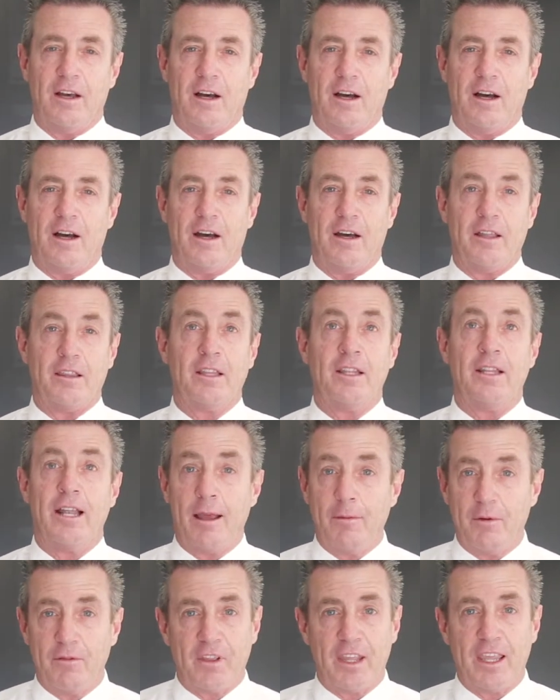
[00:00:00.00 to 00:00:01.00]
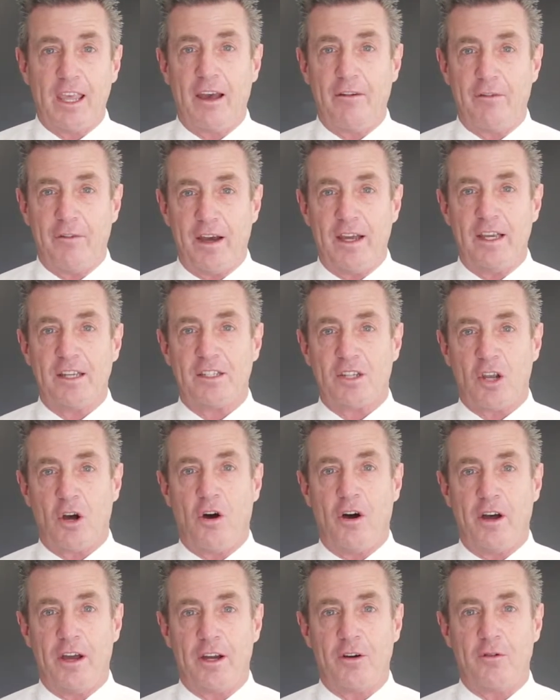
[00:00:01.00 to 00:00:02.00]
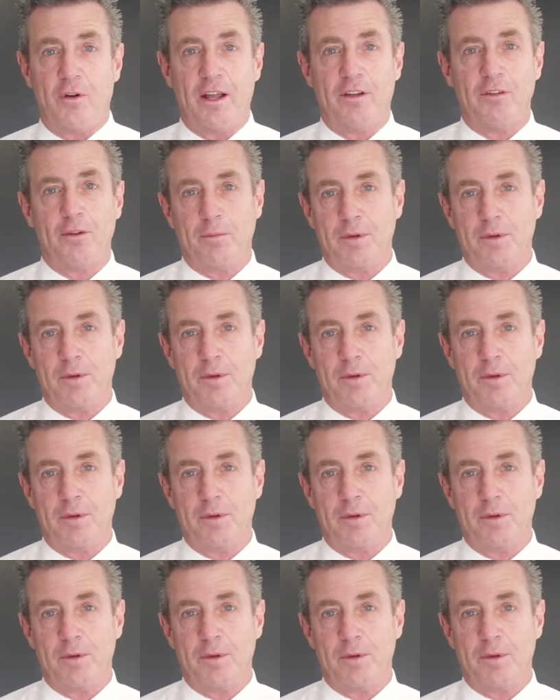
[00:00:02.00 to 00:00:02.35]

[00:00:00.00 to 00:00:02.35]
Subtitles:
The name of the Café is Higher Ground.